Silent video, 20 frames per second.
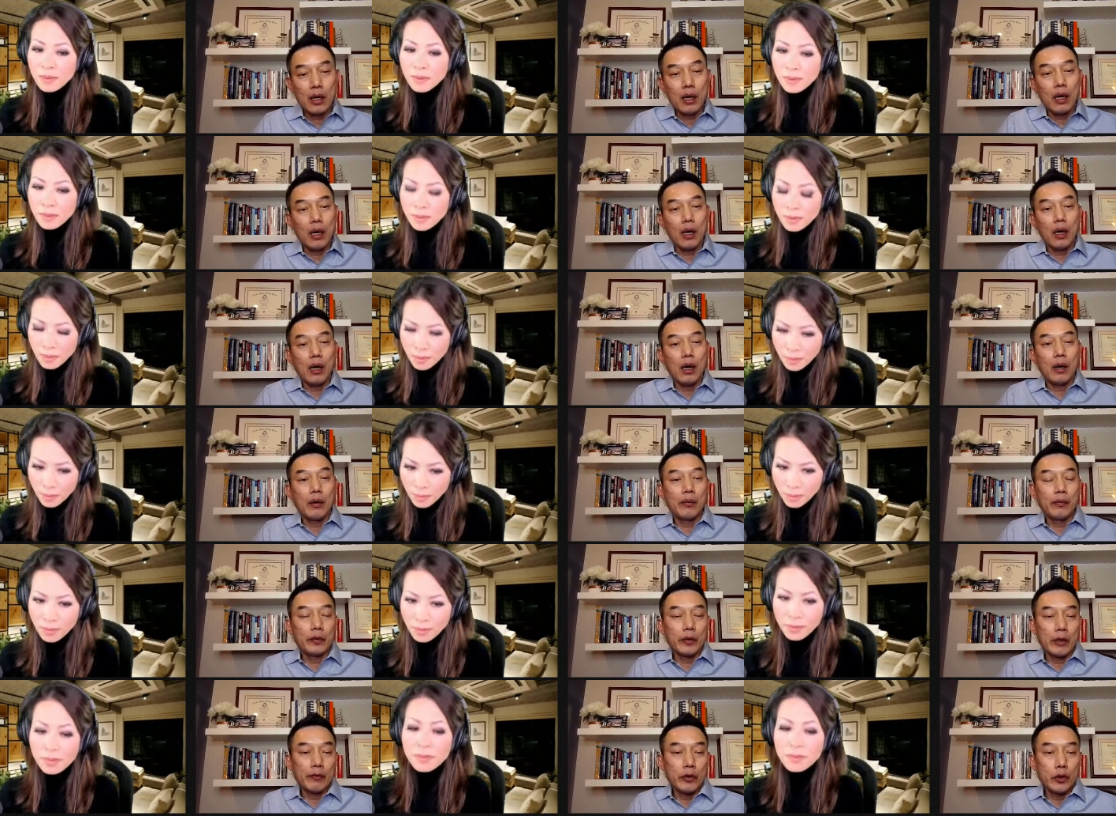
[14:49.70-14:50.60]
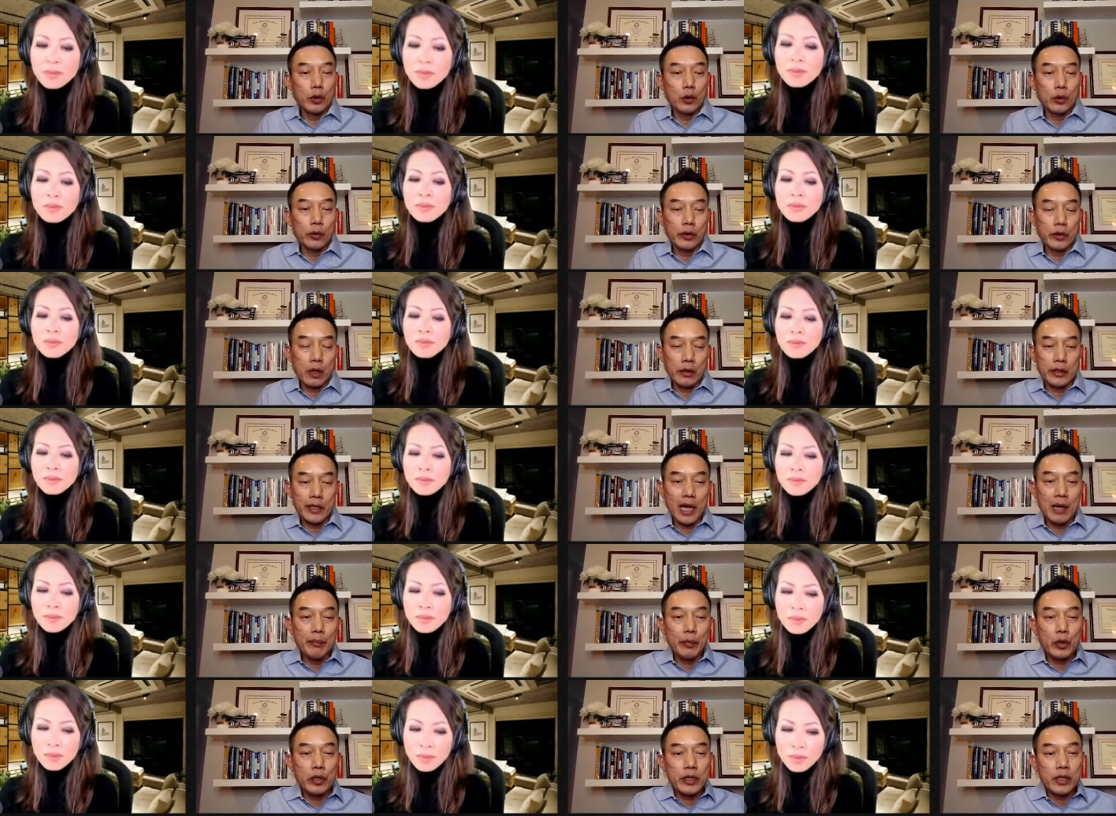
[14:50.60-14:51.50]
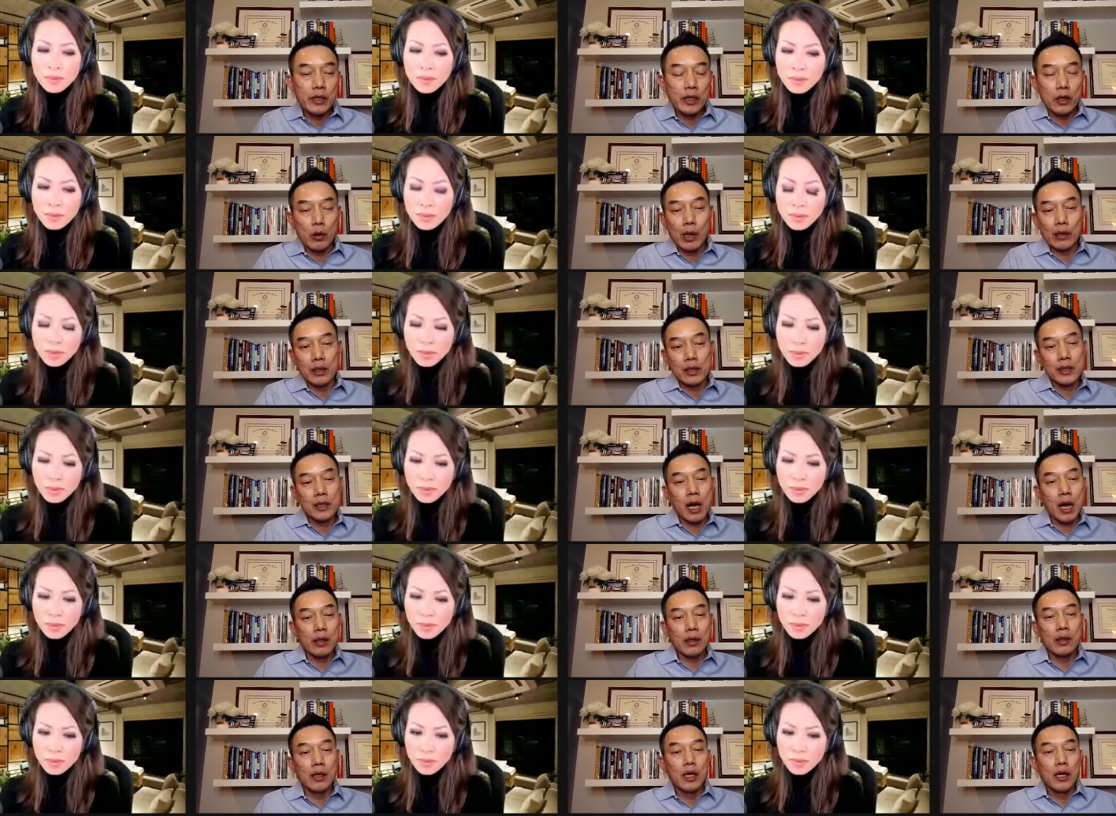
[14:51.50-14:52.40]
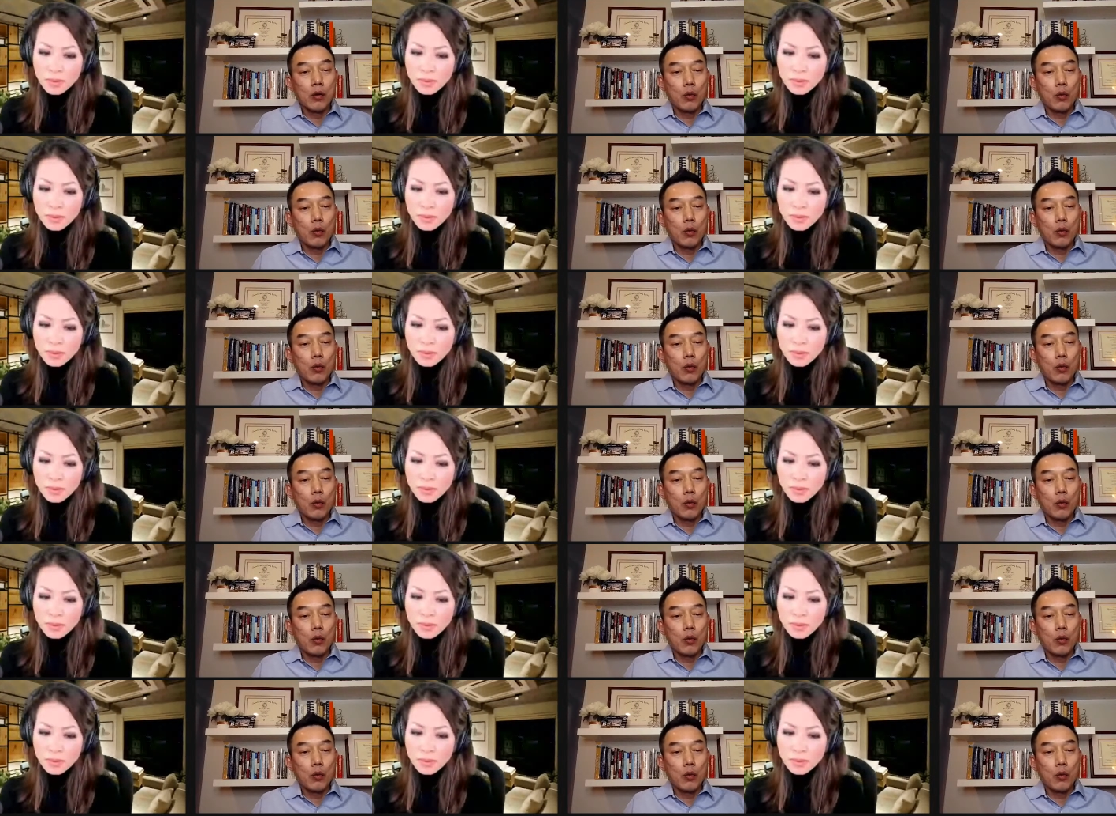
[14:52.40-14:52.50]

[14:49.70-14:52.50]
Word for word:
Speaker 1: Uh, mm-hmm. if you the same person go out the sun,